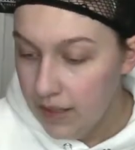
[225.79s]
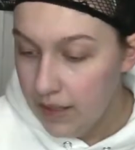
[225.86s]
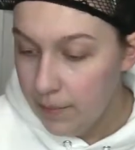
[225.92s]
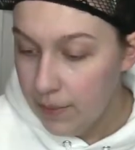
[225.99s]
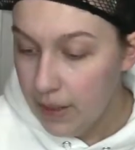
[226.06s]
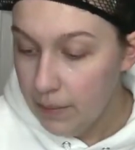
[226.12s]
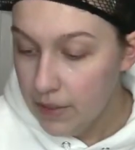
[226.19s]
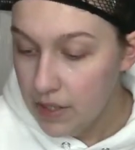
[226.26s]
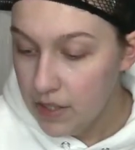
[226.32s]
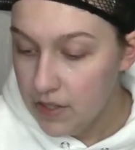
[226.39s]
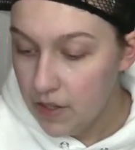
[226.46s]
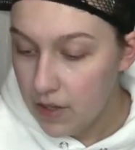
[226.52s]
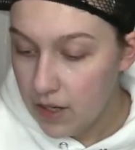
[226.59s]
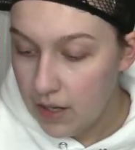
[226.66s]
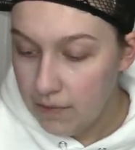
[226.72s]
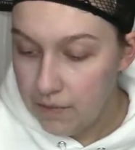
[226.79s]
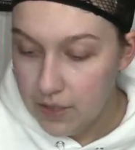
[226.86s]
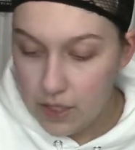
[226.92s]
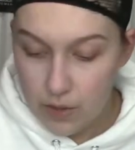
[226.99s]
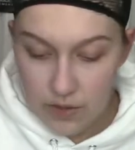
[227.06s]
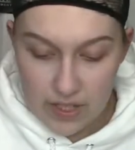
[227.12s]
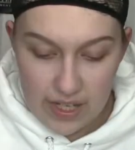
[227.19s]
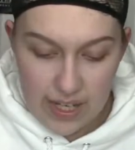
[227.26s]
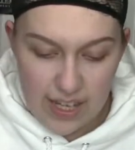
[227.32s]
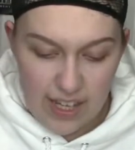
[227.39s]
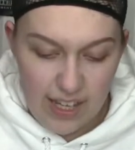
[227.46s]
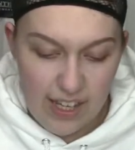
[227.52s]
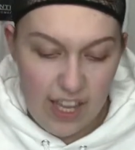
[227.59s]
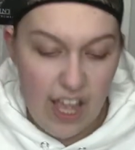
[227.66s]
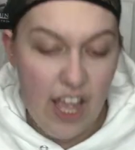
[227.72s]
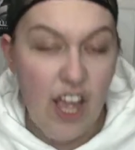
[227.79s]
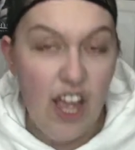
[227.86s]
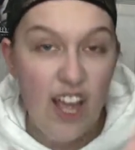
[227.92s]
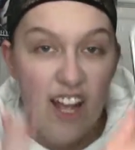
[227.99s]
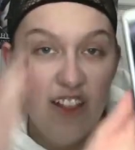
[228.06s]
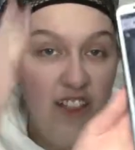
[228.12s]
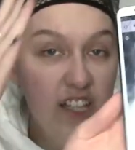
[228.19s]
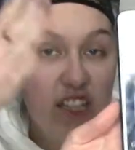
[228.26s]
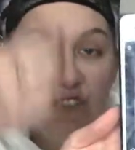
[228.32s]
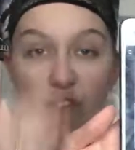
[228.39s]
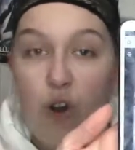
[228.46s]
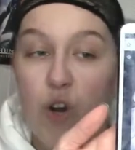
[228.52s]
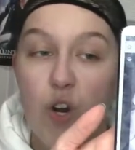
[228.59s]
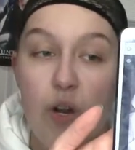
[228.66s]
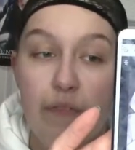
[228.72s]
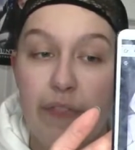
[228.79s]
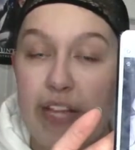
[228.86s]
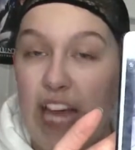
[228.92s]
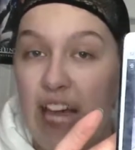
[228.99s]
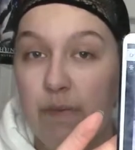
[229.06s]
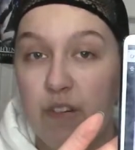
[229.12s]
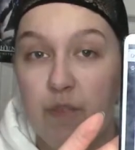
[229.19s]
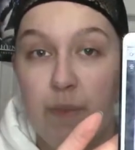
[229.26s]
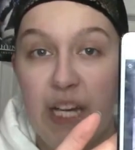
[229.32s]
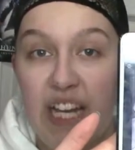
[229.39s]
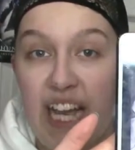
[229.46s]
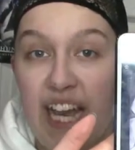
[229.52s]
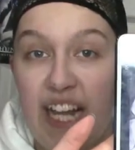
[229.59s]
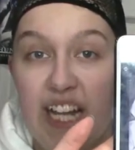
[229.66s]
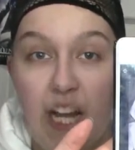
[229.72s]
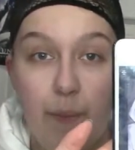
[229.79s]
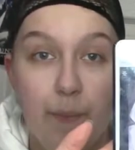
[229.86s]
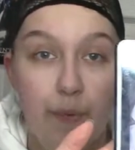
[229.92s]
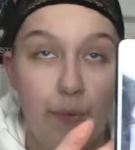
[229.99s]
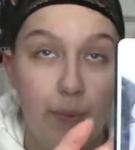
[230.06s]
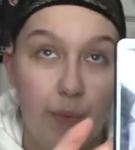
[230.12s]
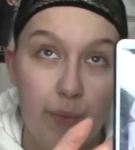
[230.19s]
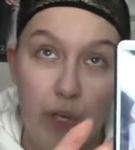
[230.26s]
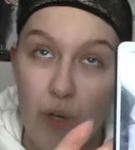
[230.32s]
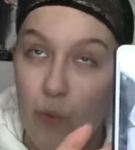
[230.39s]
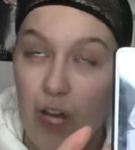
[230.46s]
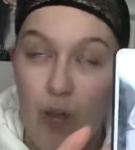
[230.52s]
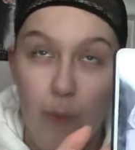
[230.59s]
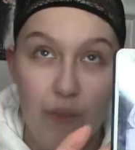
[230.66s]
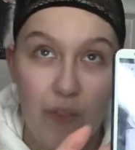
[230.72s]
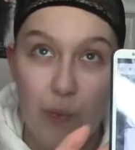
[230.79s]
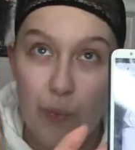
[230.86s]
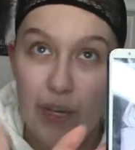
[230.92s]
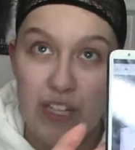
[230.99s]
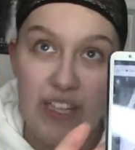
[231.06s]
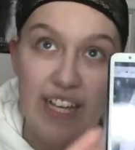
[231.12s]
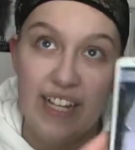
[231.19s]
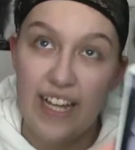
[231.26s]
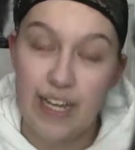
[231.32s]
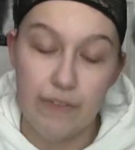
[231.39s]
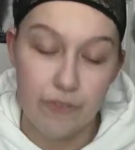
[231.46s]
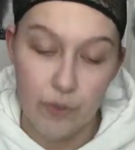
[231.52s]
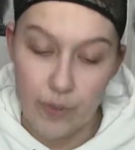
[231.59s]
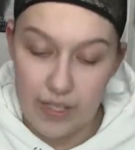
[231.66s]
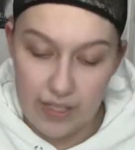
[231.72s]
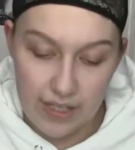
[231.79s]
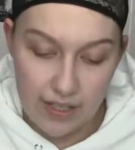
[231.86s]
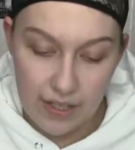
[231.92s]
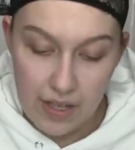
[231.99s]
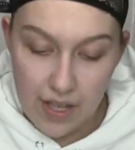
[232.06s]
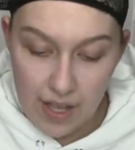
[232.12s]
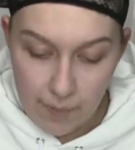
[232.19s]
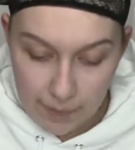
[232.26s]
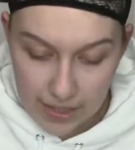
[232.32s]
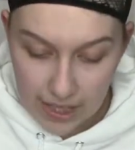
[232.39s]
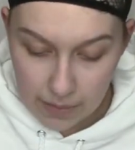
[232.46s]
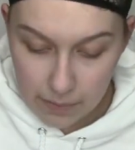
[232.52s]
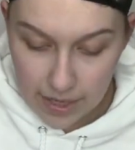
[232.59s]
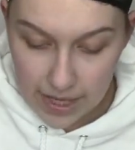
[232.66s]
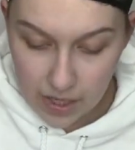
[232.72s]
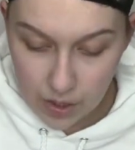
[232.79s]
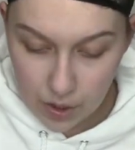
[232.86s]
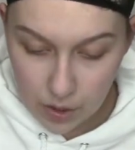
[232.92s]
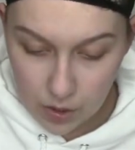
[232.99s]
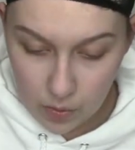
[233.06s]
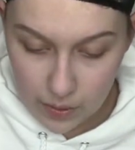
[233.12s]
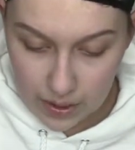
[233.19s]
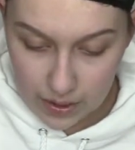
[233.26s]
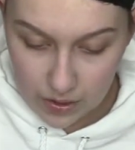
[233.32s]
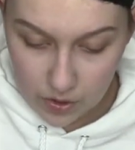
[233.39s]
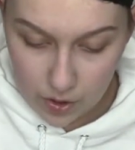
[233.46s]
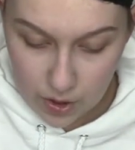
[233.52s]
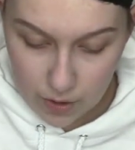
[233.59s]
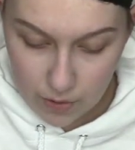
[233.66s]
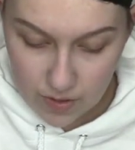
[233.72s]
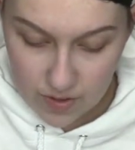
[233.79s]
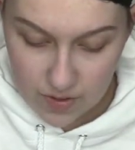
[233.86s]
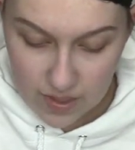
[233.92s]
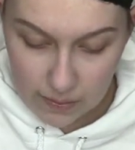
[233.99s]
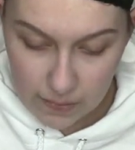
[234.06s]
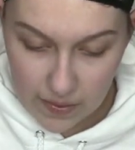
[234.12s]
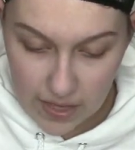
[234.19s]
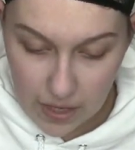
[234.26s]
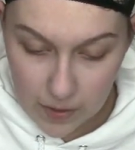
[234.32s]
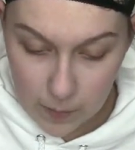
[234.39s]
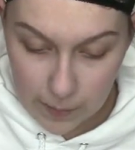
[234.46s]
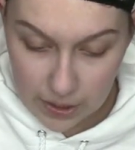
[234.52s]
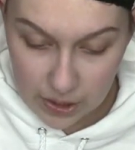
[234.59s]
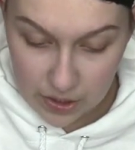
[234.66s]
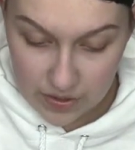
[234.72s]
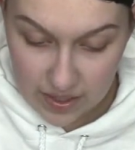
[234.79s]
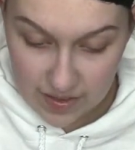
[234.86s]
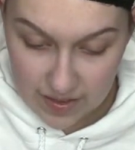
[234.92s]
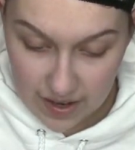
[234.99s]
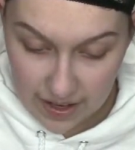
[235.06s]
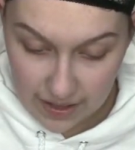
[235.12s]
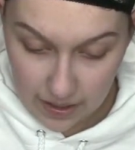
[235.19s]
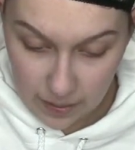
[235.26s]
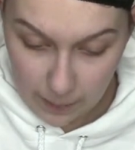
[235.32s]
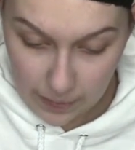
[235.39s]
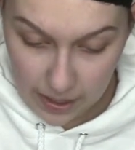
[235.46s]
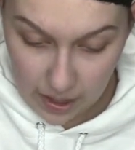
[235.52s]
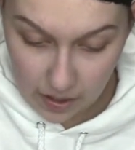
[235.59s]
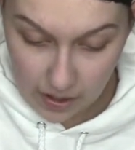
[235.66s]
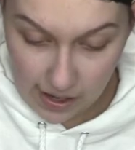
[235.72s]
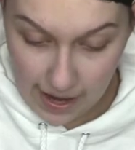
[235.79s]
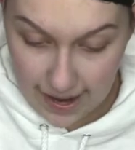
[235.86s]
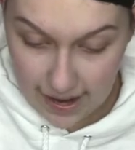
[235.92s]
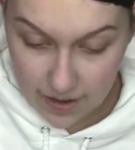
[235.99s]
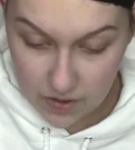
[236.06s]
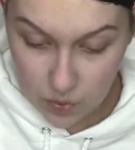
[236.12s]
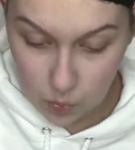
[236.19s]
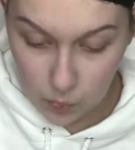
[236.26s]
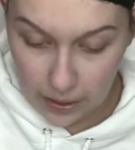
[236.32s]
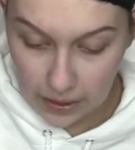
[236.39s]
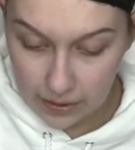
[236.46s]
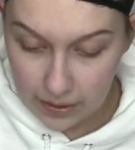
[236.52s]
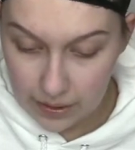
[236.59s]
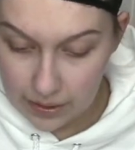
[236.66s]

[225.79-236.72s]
But I'm going to start off using this photo. If the camera's picking it up well with the ring light, I have no idea. But I might go and use some of the other pictures he's got up here as well.